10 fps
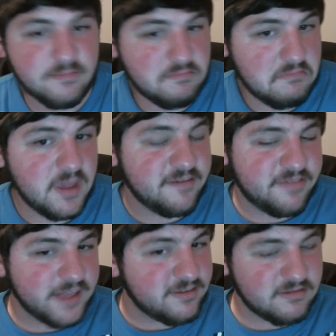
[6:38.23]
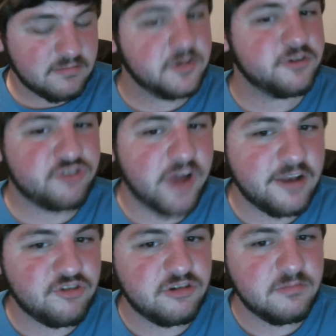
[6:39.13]
If that's your
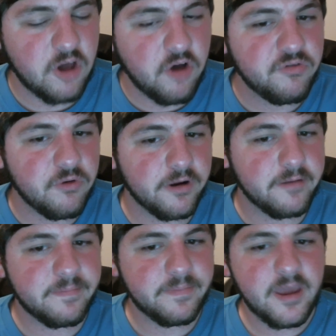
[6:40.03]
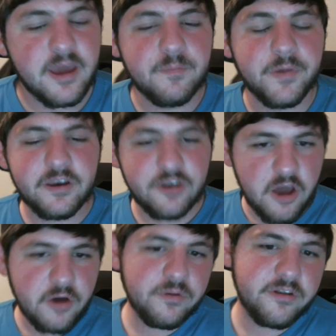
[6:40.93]
strategy, go for it. But
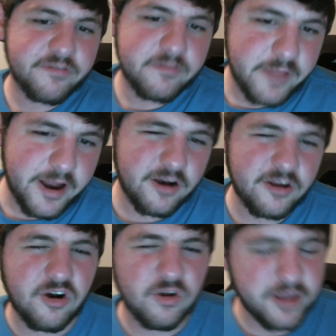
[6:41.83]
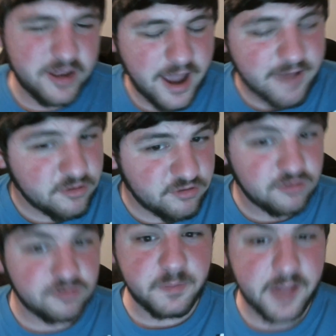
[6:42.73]
know that from there, you're only going to have those 2
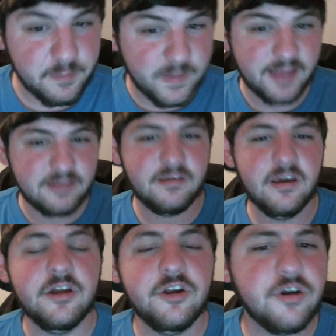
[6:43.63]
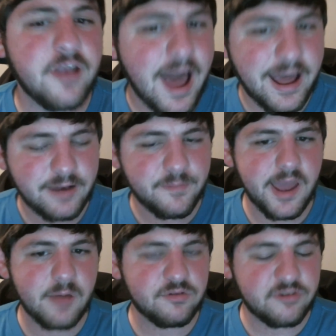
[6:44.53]
supply pads. You're not going to be
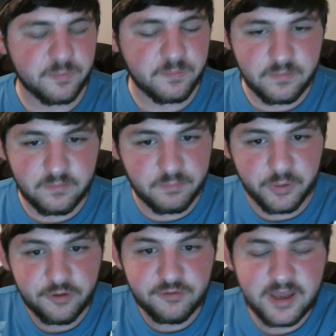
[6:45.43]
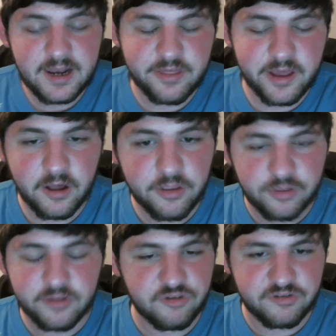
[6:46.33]
able to produce anything other
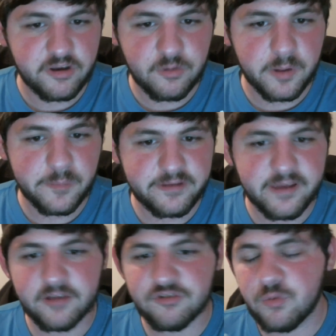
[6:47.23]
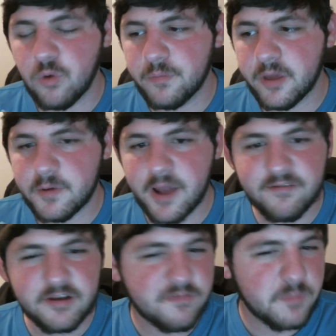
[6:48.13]
than just single pumping tanks. You won't be able to have
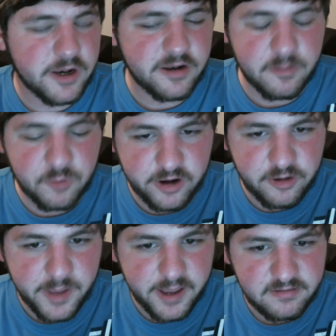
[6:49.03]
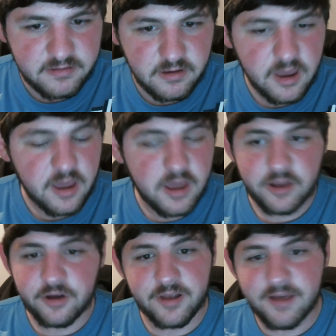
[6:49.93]
enough money to upgrade your base.
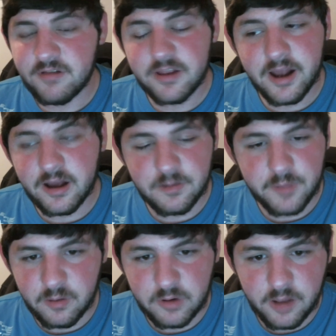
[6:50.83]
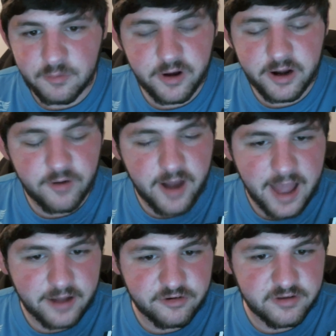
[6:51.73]
You're definitely not going to be able to upgrade a
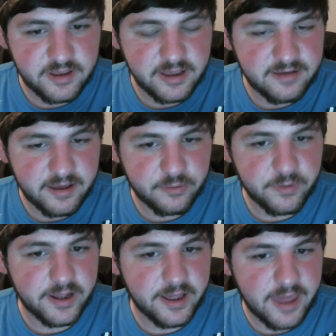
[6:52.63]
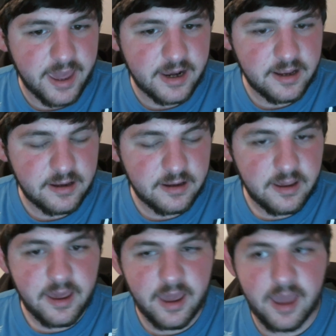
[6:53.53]
reactor to get Tech 3 to get candy,
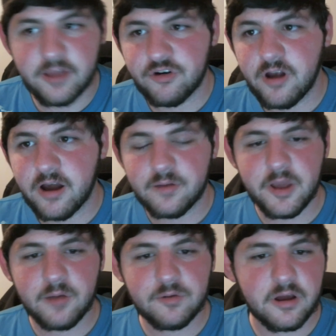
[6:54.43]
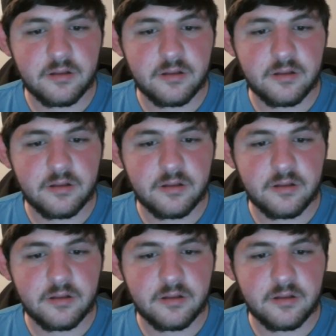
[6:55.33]
and you're not going to be able to